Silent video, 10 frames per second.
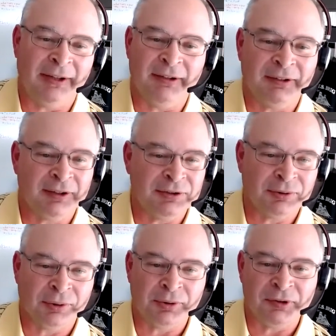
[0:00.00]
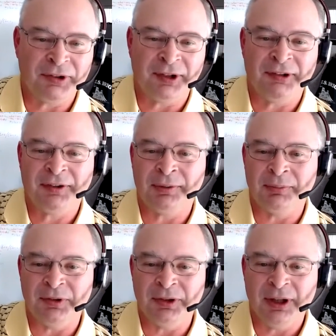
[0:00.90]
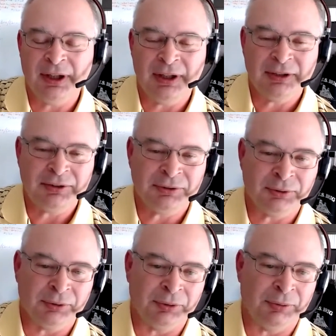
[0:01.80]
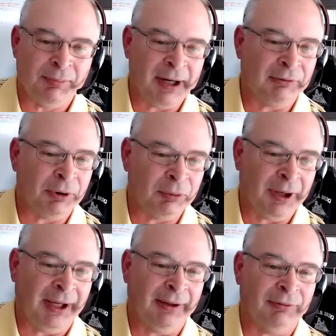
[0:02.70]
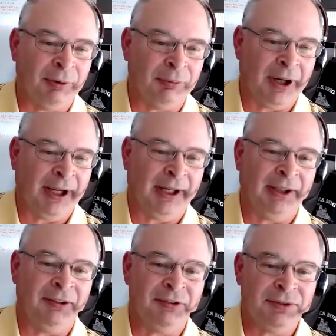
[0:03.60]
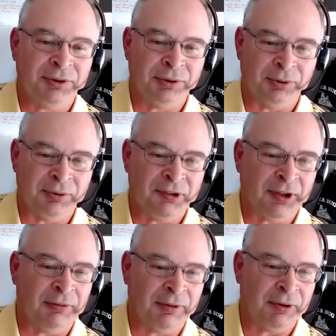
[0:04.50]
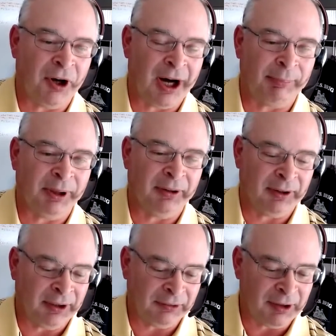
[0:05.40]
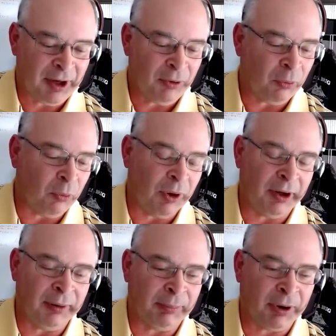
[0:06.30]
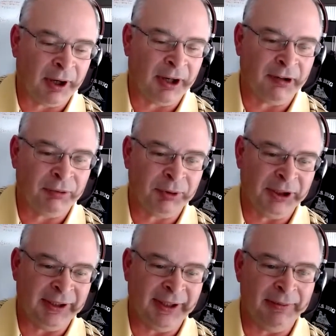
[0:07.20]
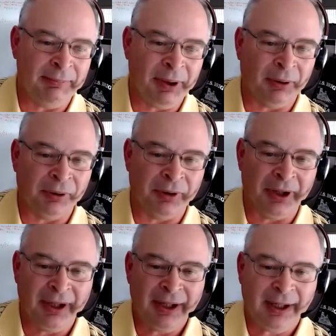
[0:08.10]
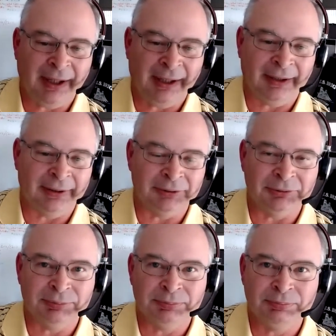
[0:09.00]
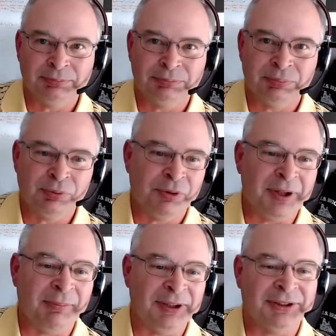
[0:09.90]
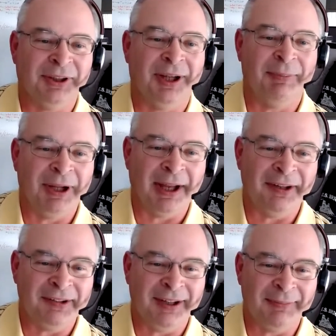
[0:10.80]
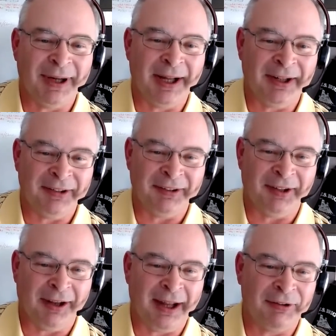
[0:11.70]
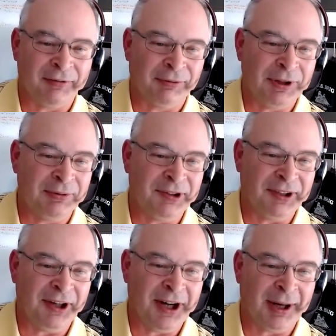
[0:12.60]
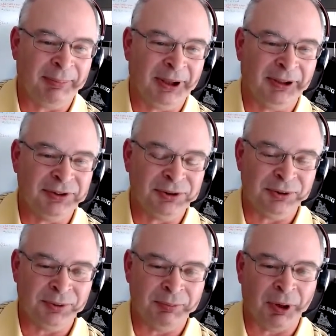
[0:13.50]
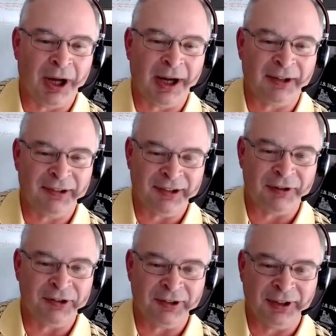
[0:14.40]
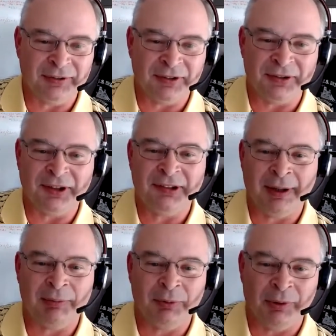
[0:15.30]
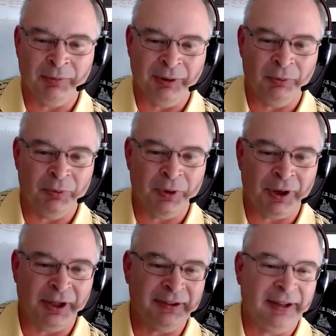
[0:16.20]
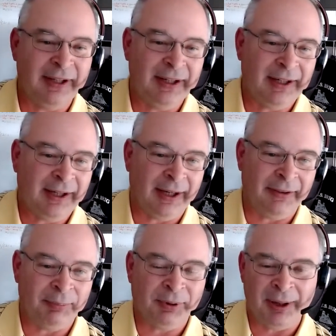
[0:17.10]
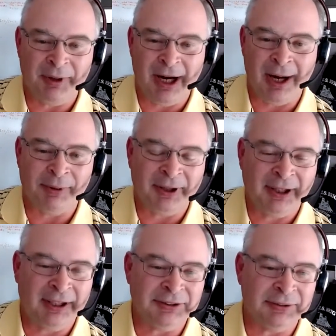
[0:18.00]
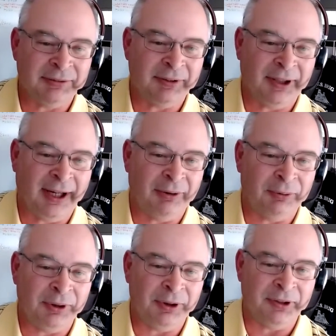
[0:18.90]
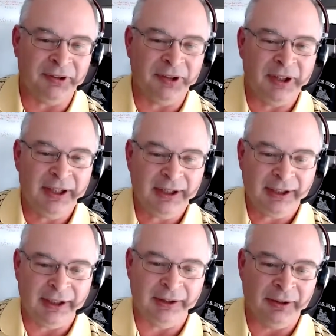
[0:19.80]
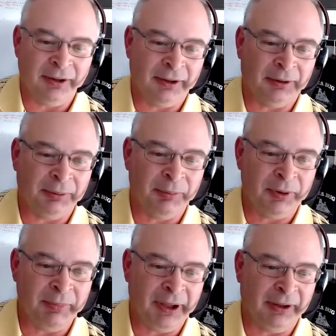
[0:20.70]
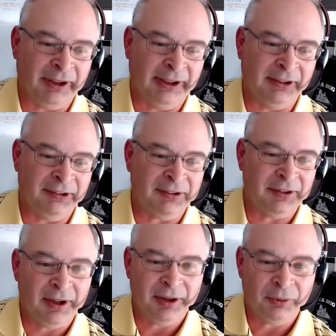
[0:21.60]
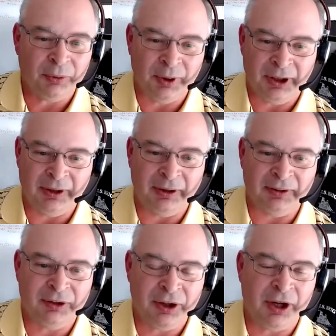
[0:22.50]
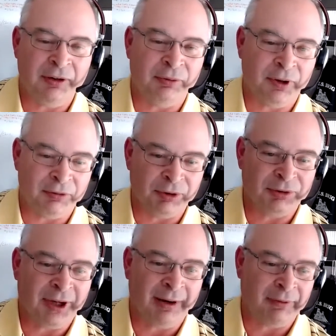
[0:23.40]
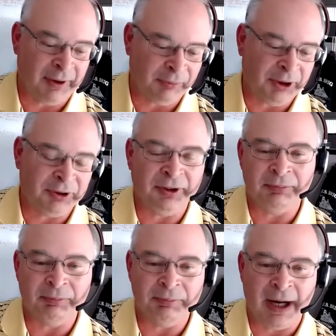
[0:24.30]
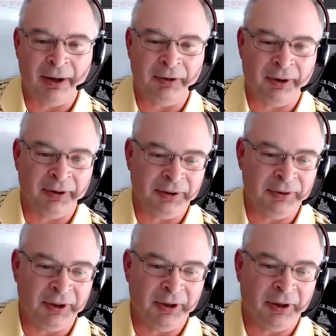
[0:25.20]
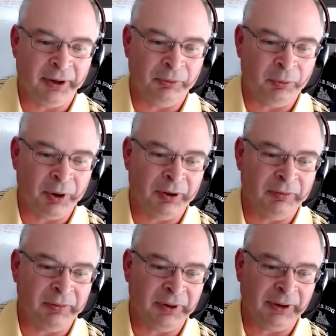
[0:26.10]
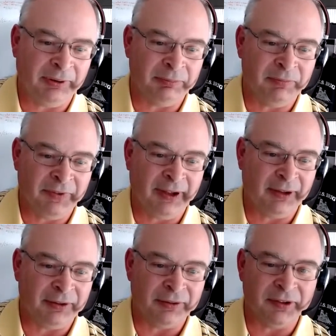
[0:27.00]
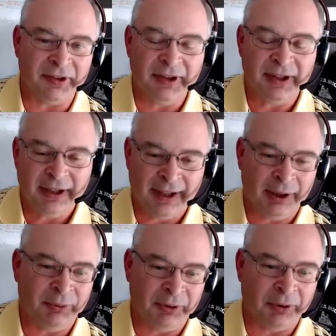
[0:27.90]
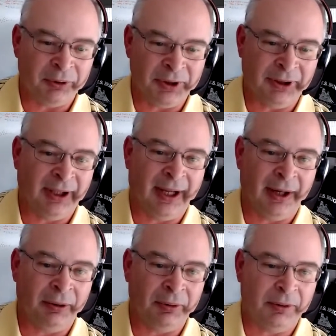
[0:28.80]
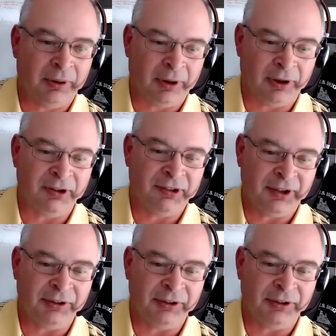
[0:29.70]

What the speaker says: to microwave arrays to cell phone hopping things. One of the products we did build, and pretty much all I'm allowed to say about it, is it allows frequency hopping to block cell signals except what we want. And the primary application for that was in the Middle East. When the convoys were traveling, we could mount our unit on one of the vehicles and it would only allow our signals to come in, so they couldn't